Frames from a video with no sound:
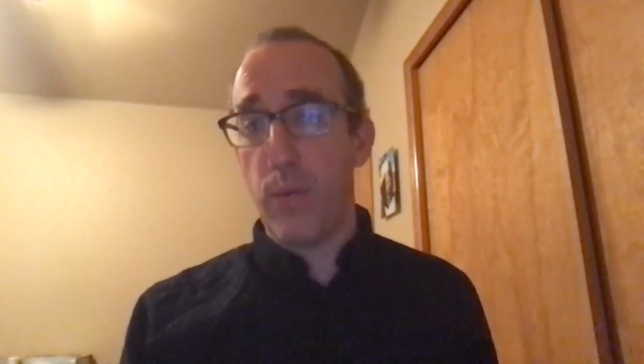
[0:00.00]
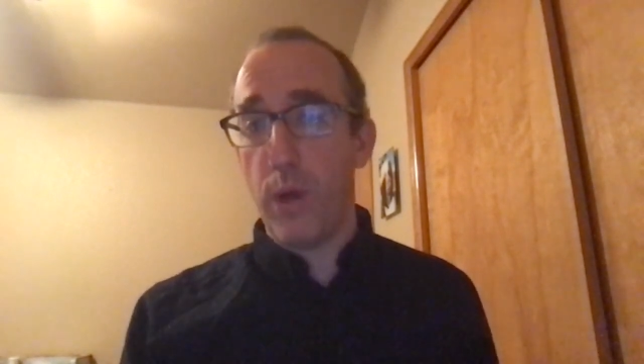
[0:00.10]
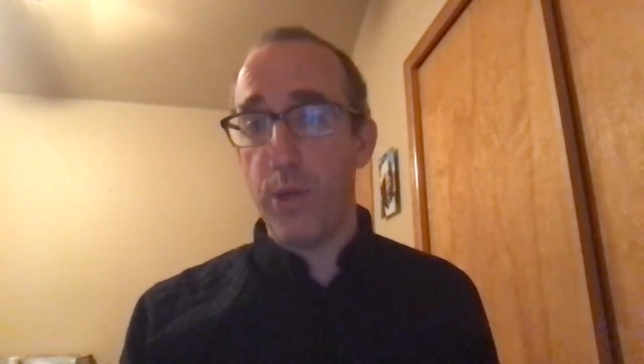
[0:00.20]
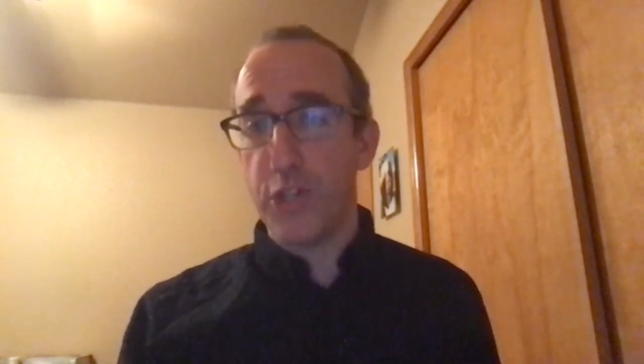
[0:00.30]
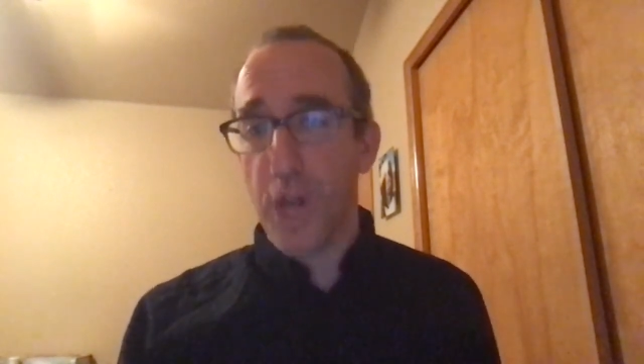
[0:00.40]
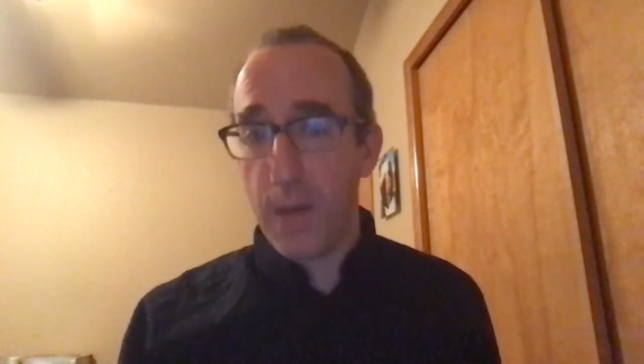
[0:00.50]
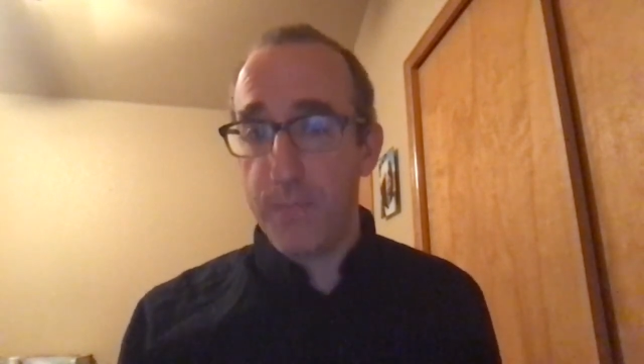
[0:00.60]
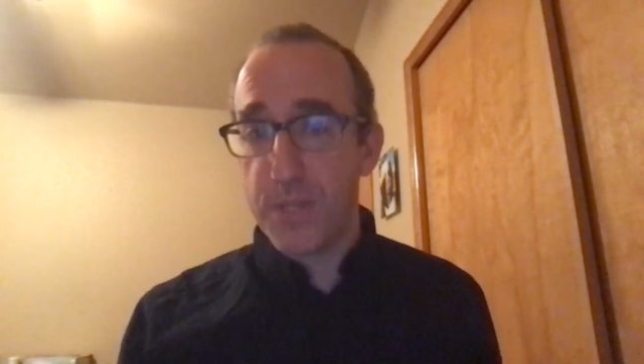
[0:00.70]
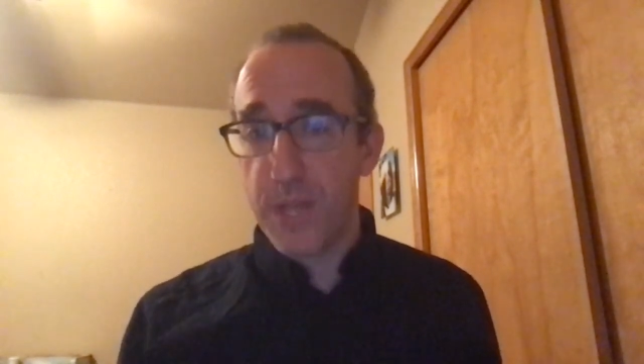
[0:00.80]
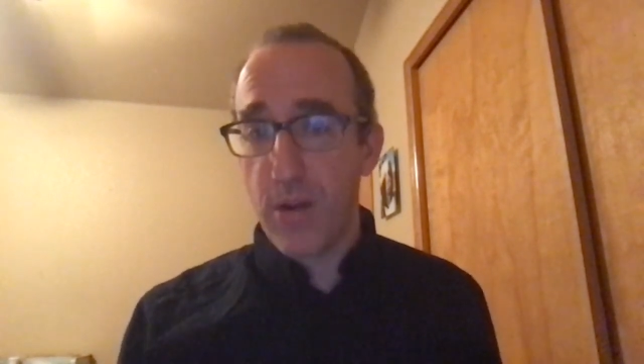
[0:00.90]
want
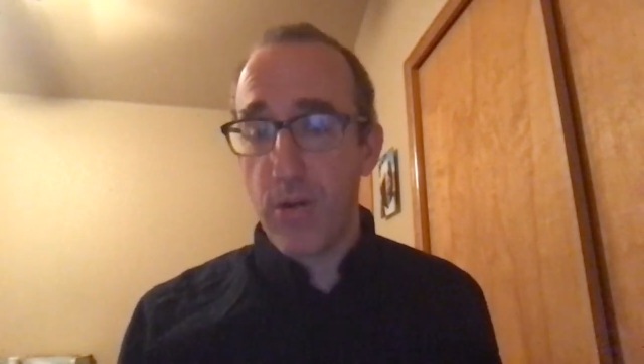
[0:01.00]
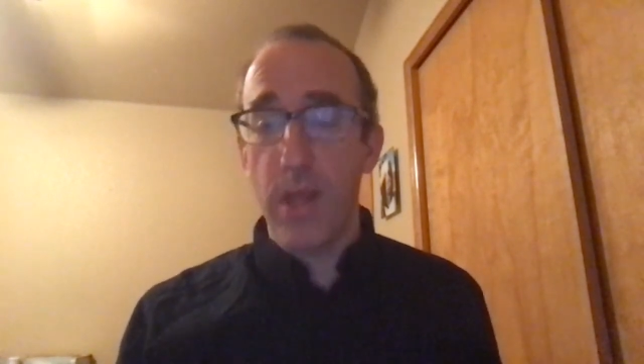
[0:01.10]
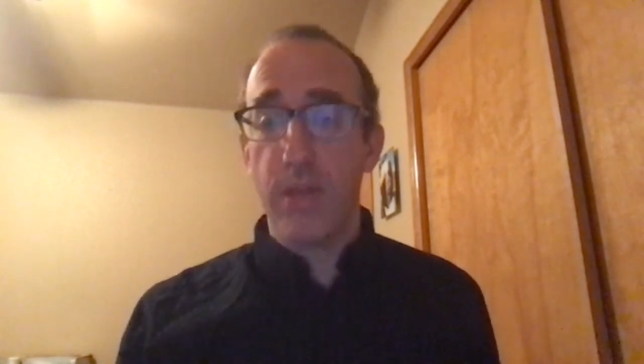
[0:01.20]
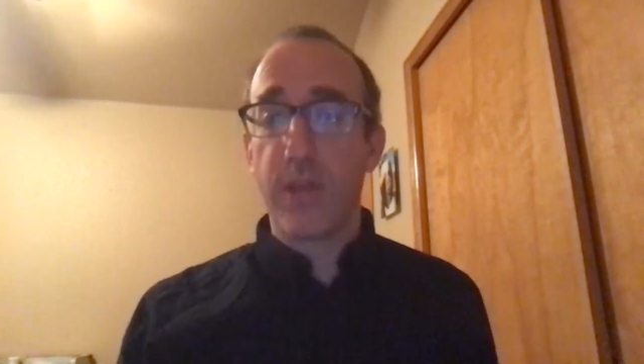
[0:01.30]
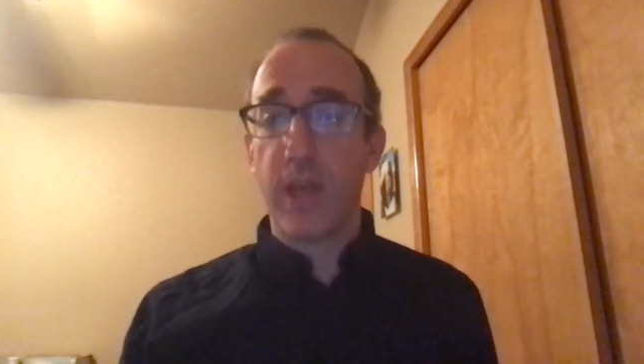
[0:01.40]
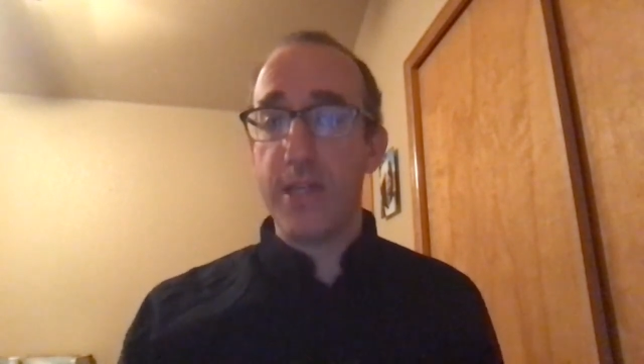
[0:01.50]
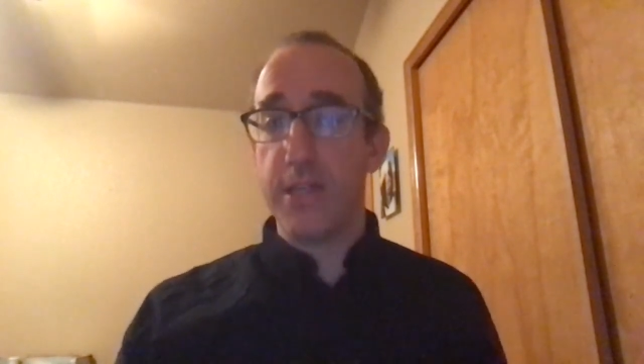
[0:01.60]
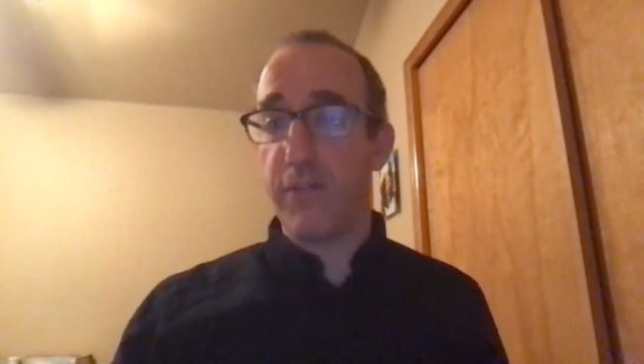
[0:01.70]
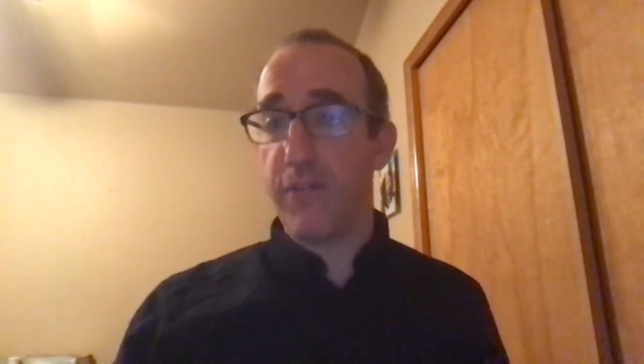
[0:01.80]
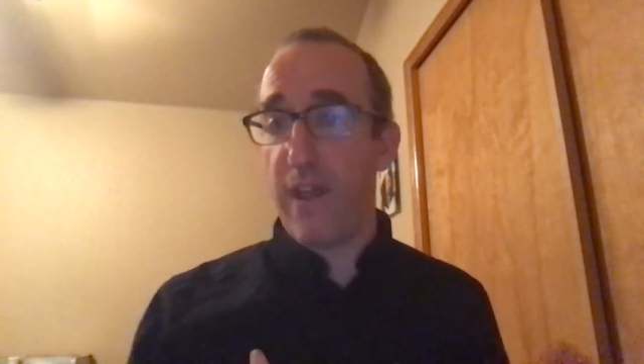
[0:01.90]
jobs there, the kinds of
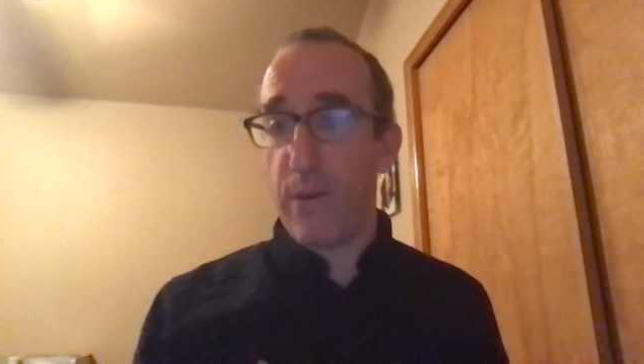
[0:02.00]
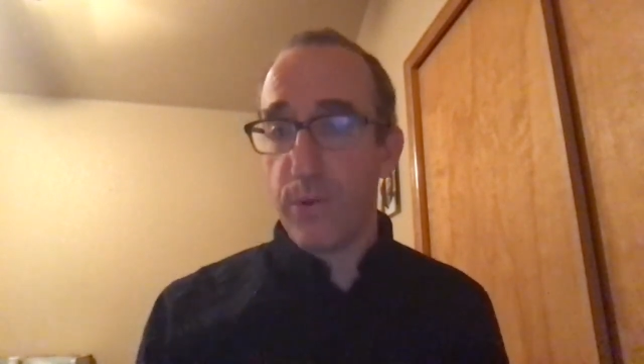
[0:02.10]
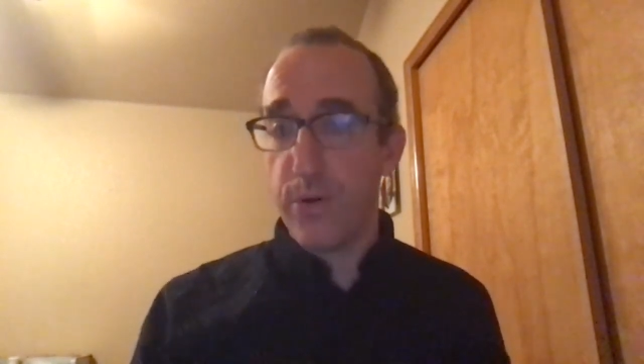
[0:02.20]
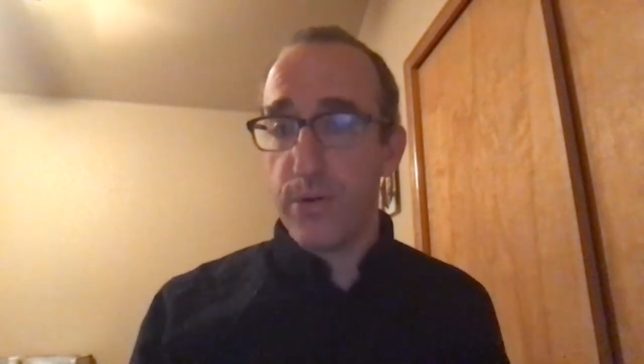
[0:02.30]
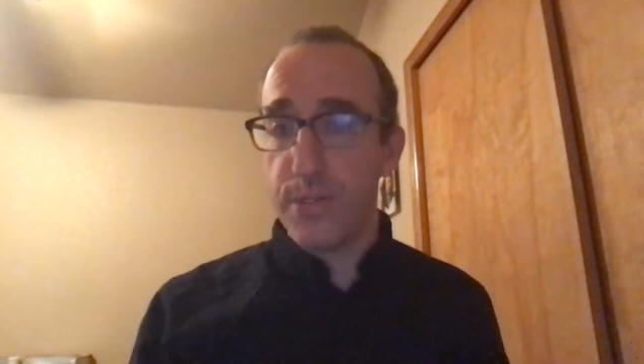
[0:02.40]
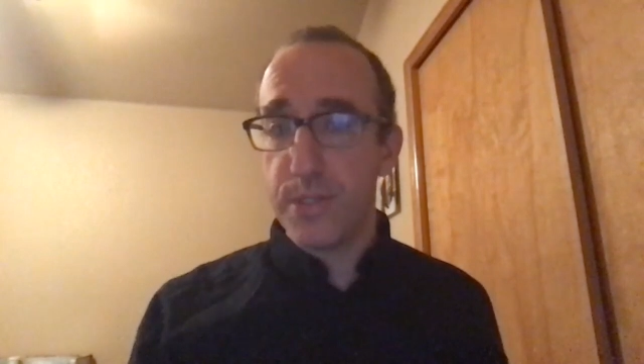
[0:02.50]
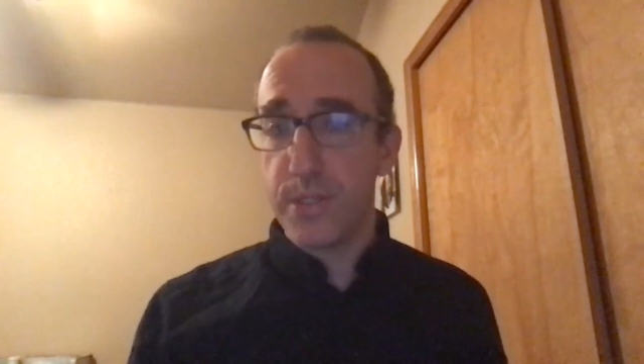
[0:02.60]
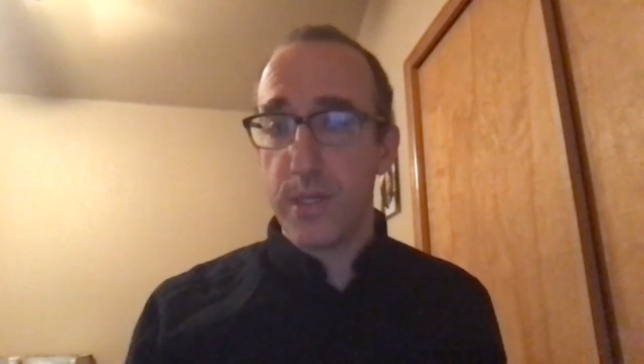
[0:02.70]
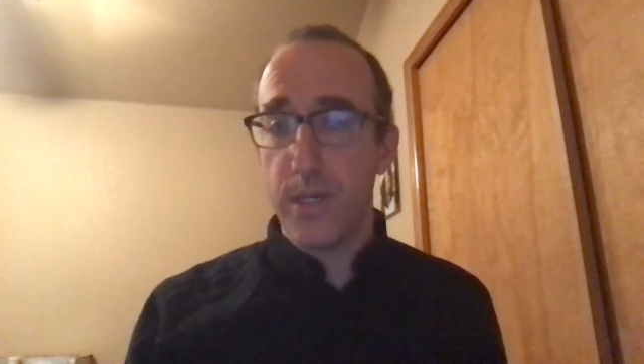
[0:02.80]
founders.